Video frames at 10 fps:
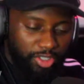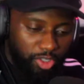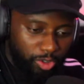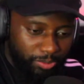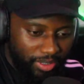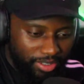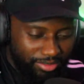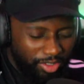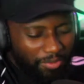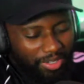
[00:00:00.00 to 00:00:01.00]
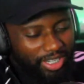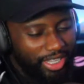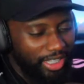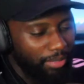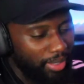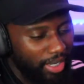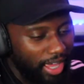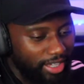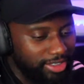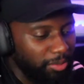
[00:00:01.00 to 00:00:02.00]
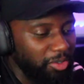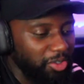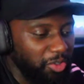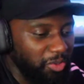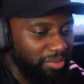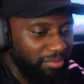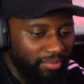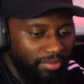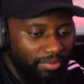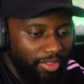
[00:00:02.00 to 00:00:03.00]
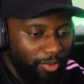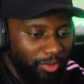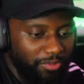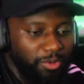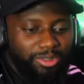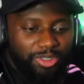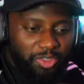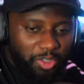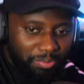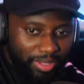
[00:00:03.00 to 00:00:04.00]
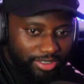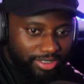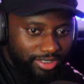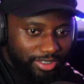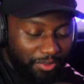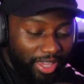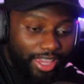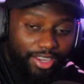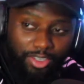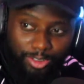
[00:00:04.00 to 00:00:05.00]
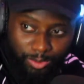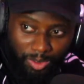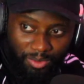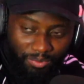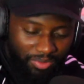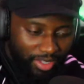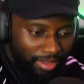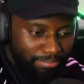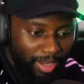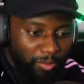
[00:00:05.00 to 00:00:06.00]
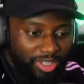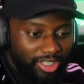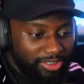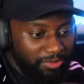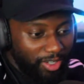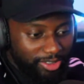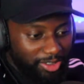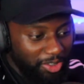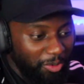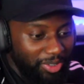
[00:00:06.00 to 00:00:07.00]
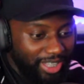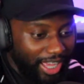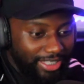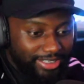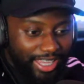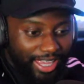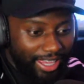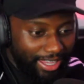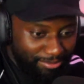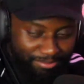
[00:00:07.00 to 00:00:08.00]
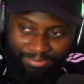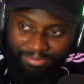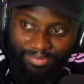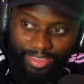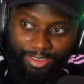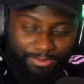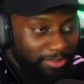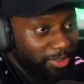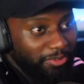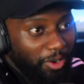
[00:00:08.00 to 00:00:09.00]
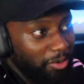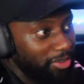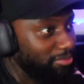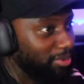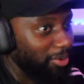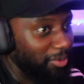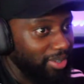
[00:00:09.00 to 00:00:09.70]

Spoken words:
you know, he's been not even a letdown, but like someone who we thought was gonna do bits for England as well. Man went as far as to go and dye his hair. Phil Foden, bro.